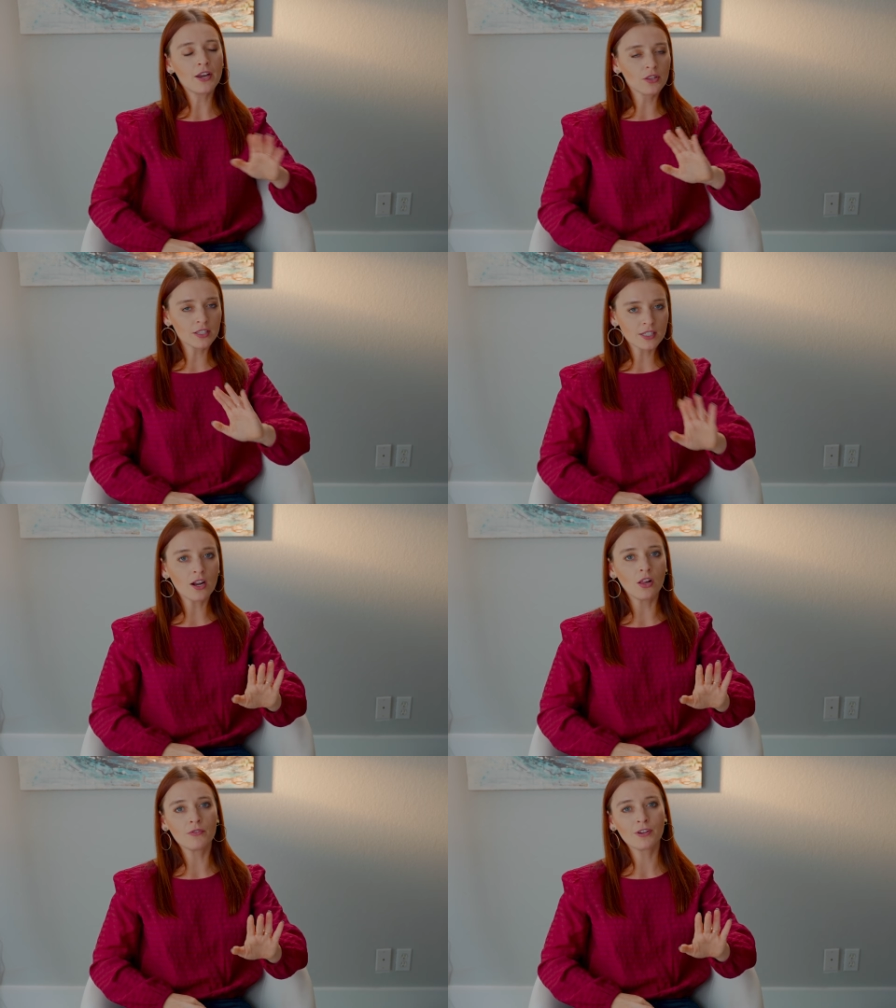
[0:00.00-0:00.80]
I know that's not
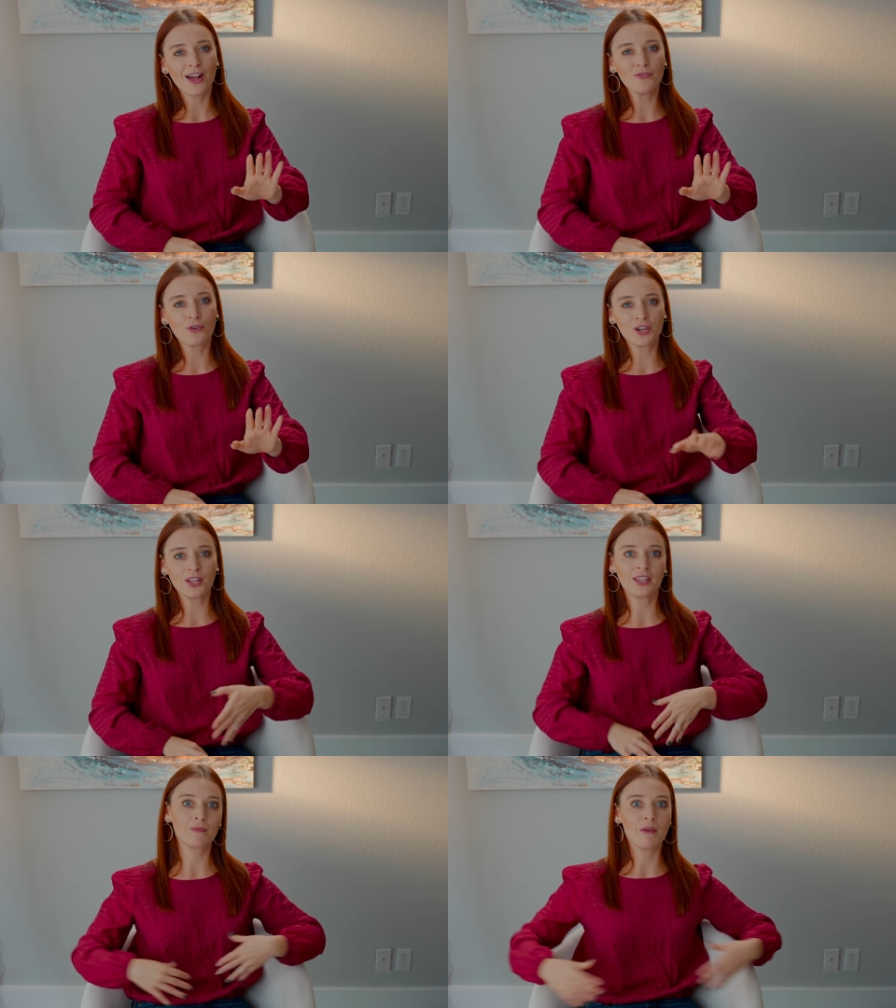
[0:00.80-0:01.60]
all of California,
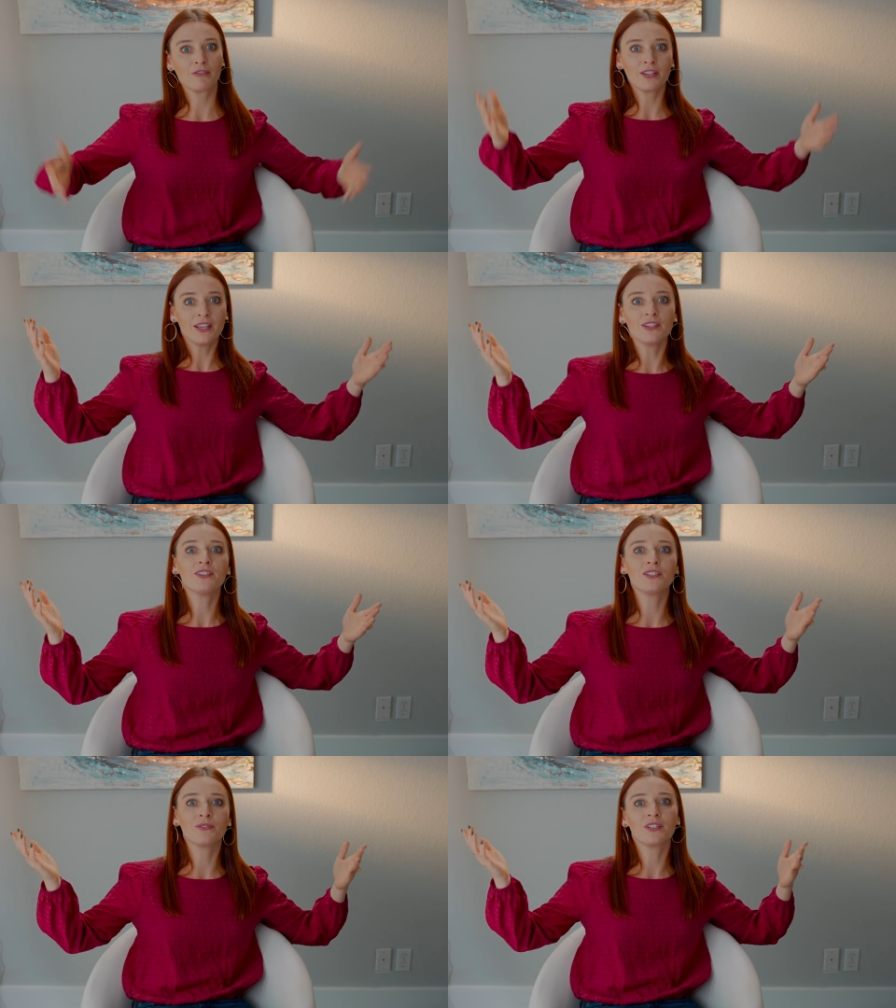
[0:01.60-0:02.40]
like in Beverly
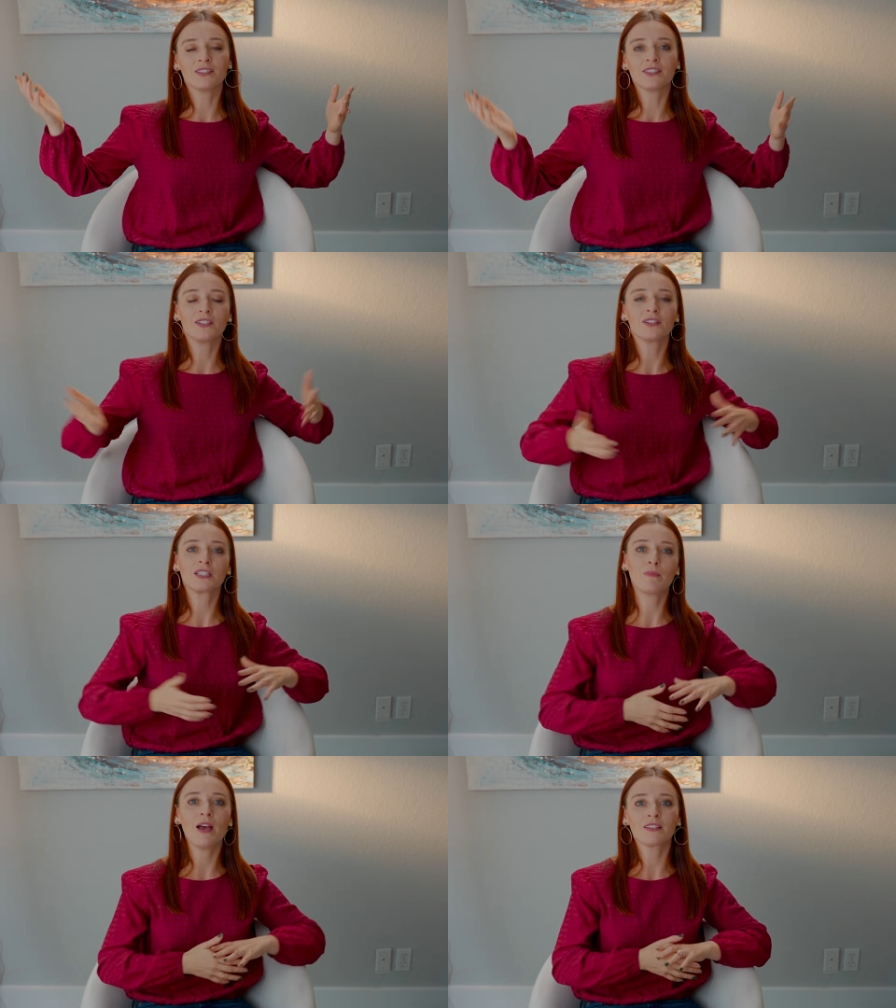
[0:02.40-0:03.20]
Hills, you could still
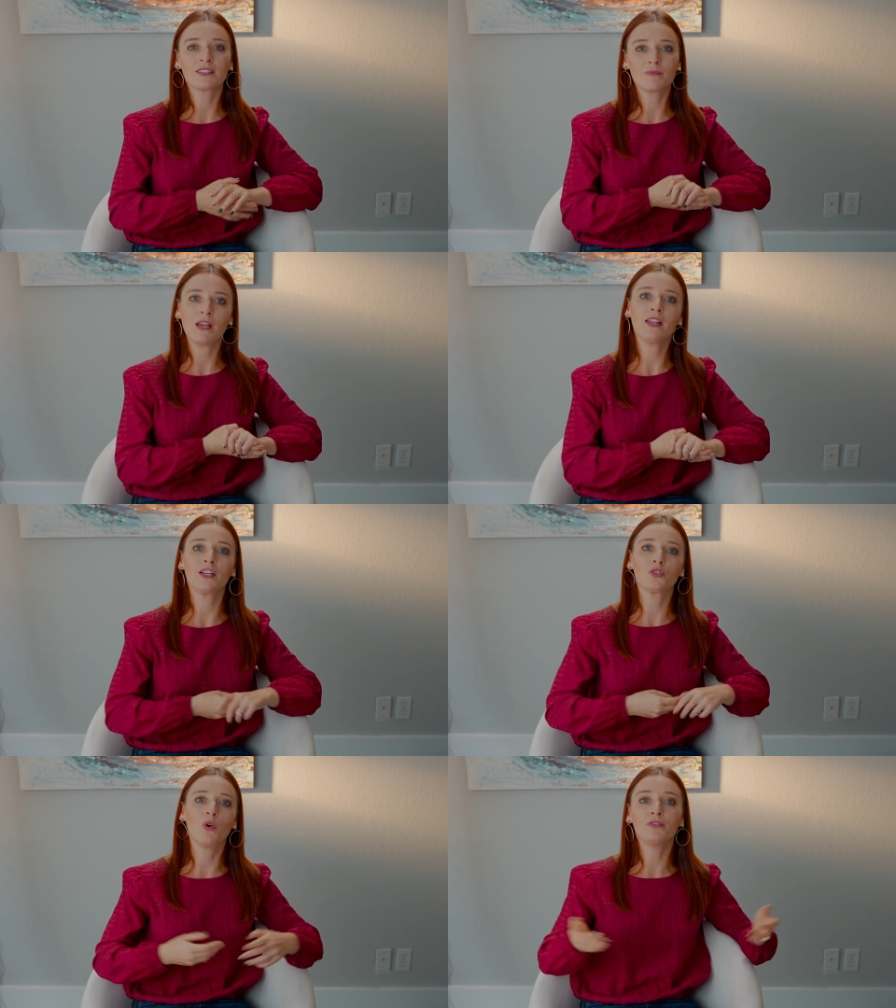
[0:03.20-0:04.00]
expect to pay
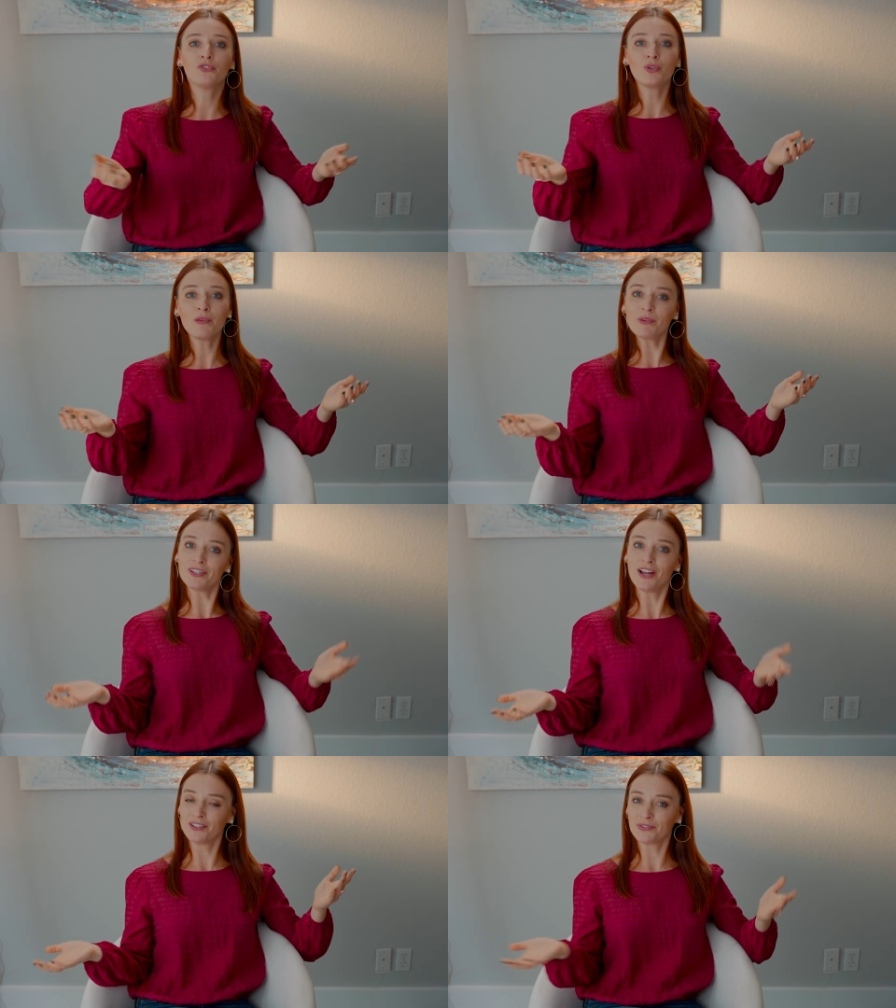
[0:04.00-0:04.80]
like 12 to 20
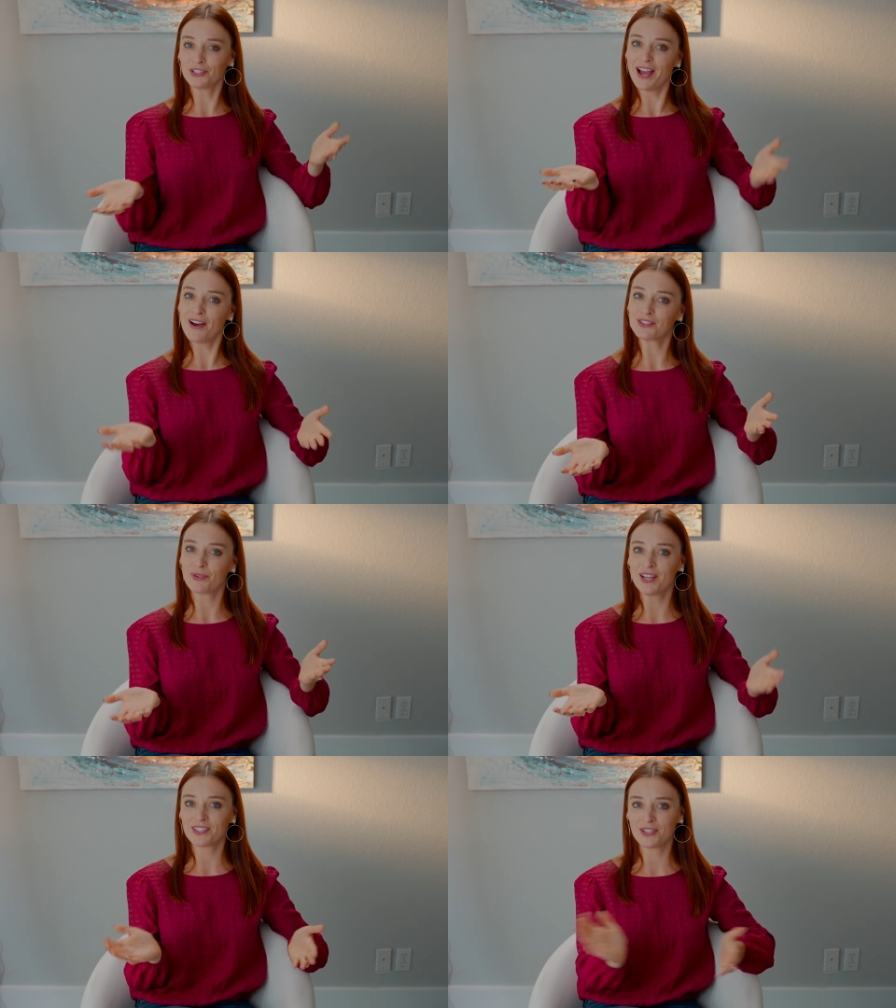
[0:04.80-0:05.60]
million dollars for a house, right?